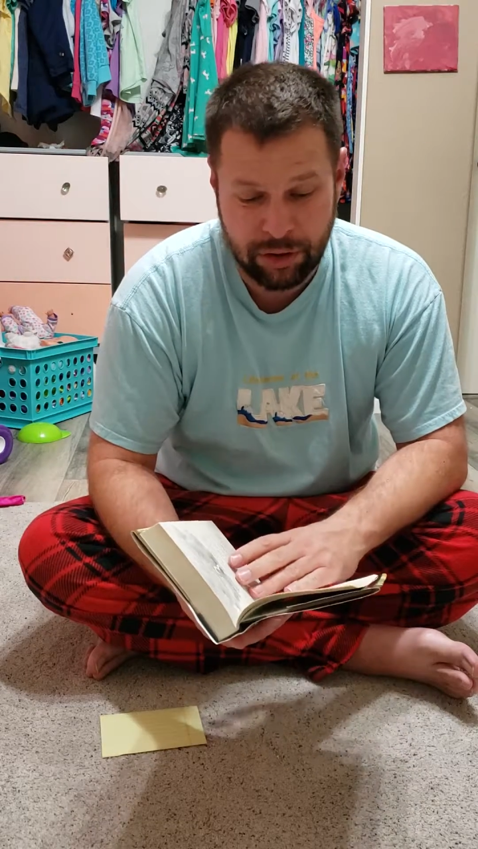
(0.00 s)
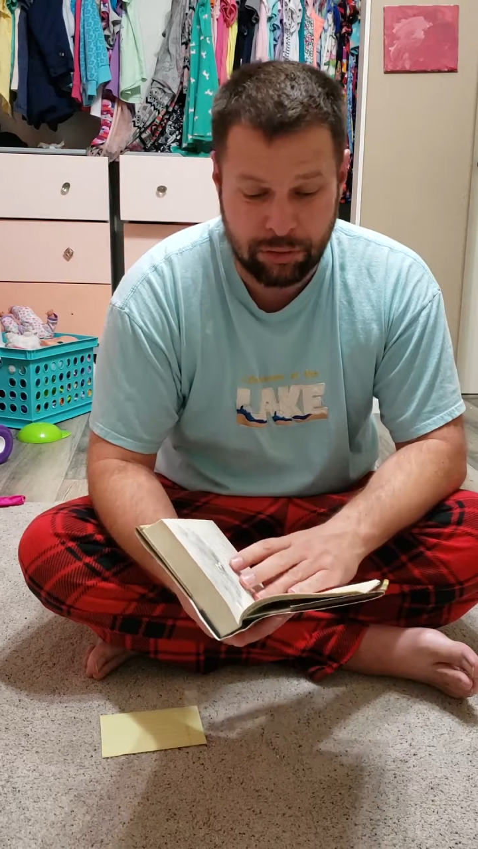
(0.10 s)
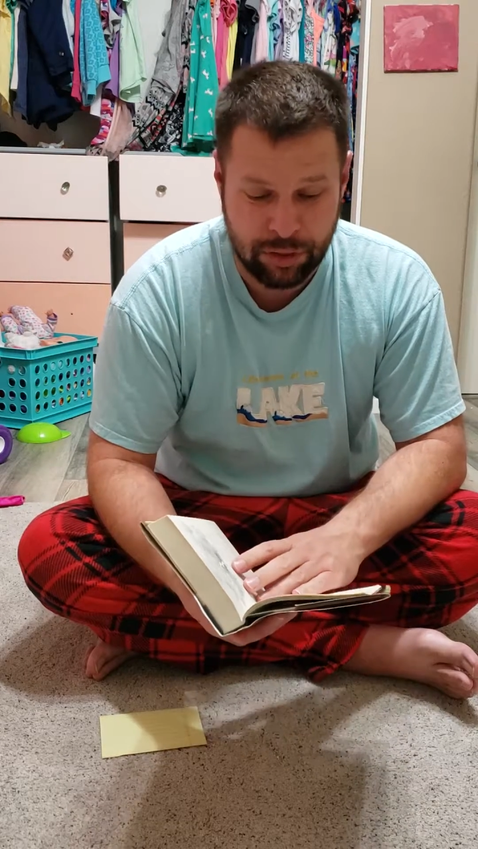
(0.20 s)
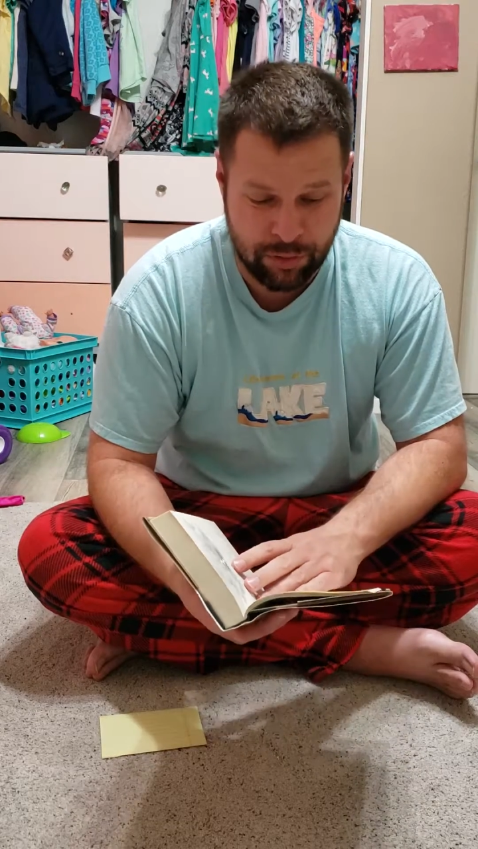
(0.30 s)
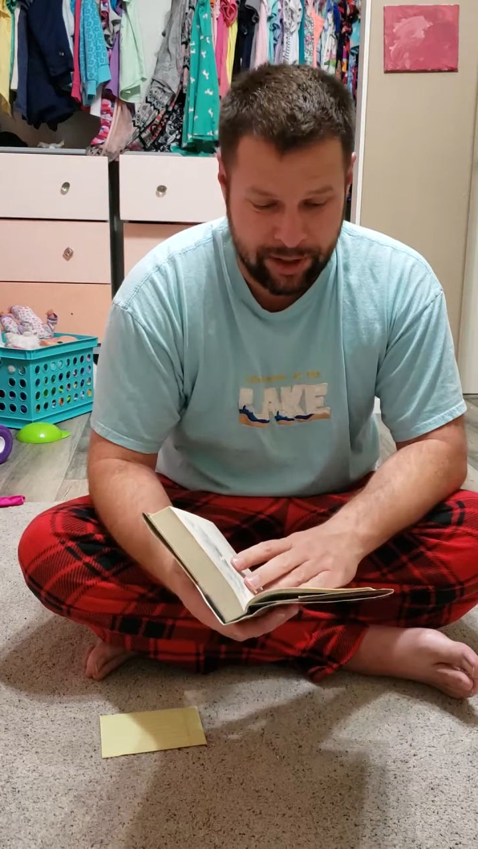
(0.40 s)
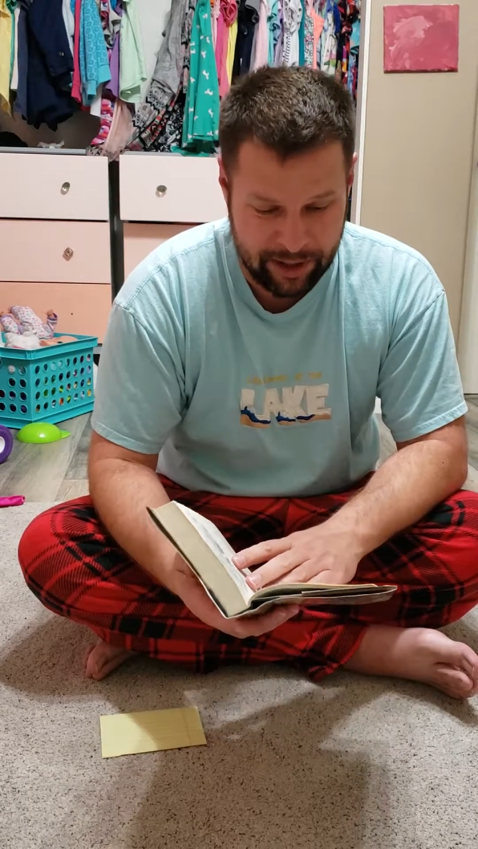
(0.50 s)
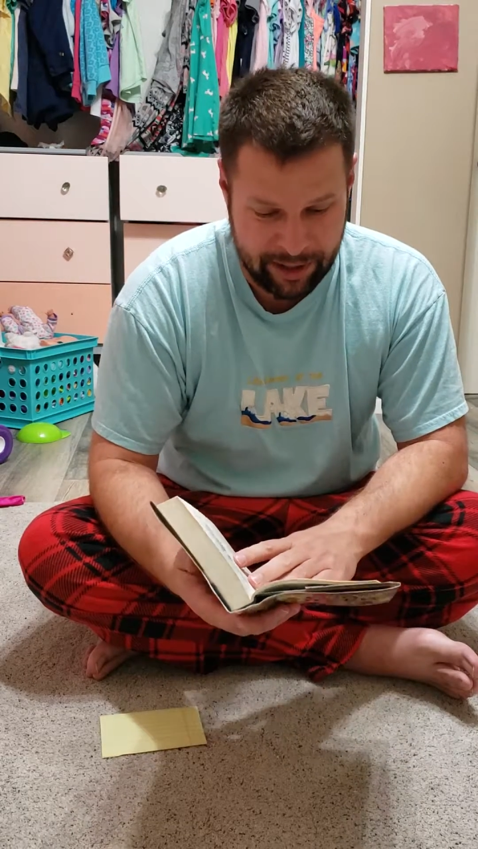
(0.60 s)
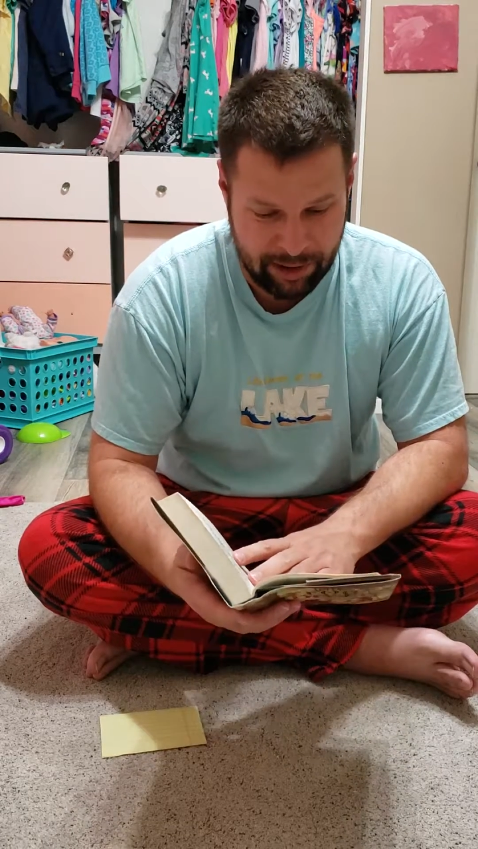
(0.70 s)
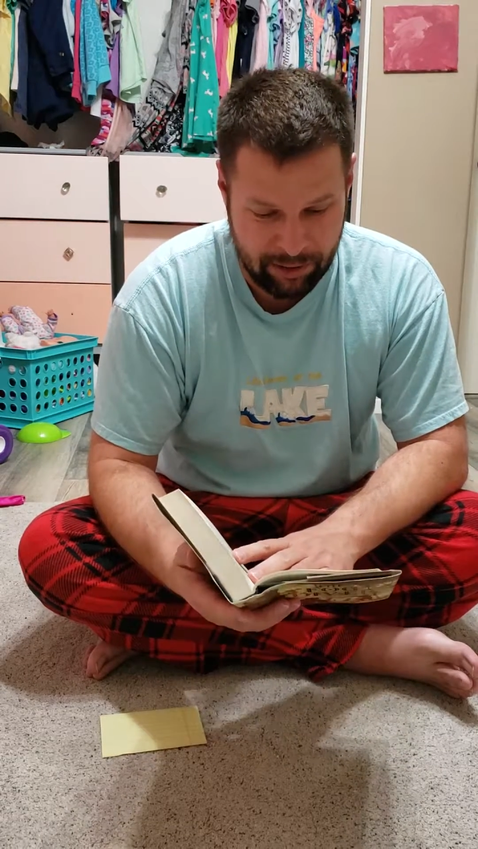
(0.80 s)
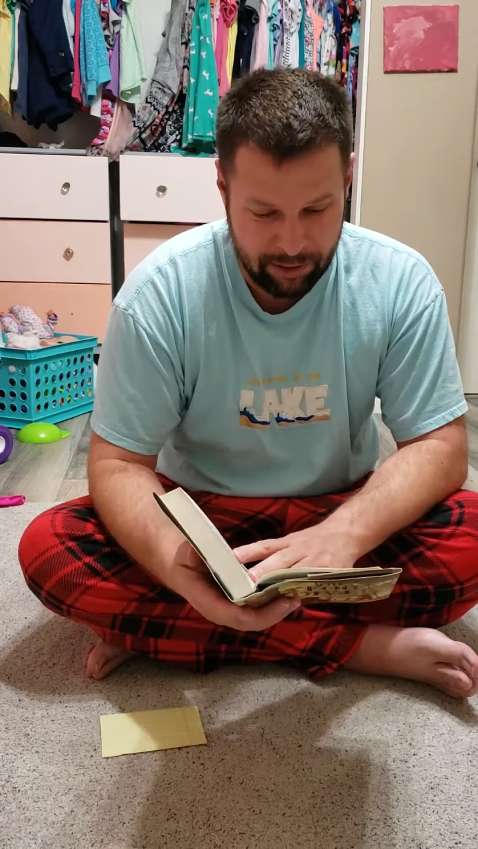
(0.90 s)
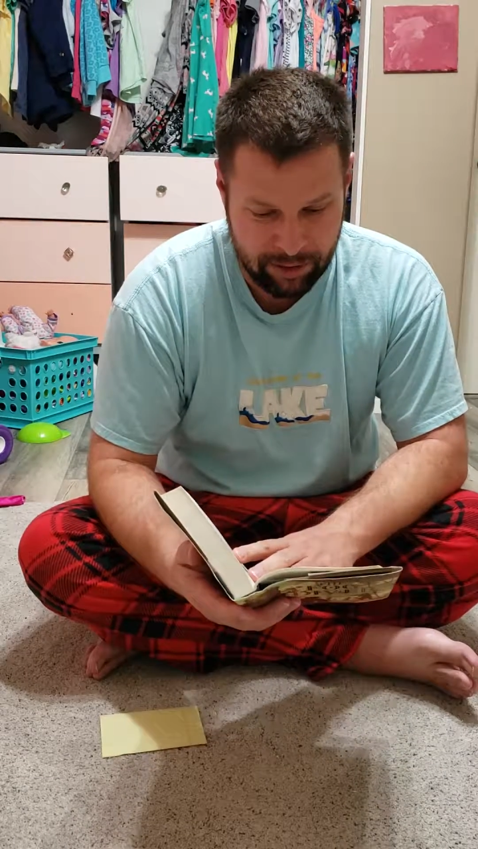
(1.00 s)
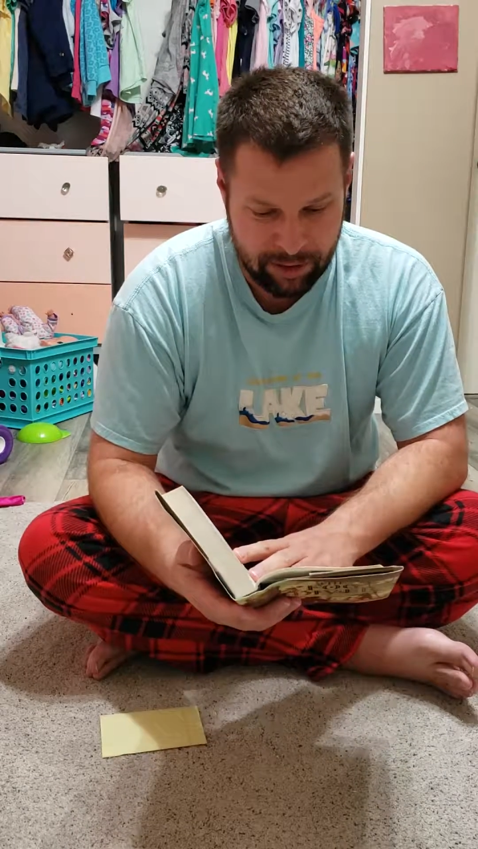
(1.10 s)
goose right now.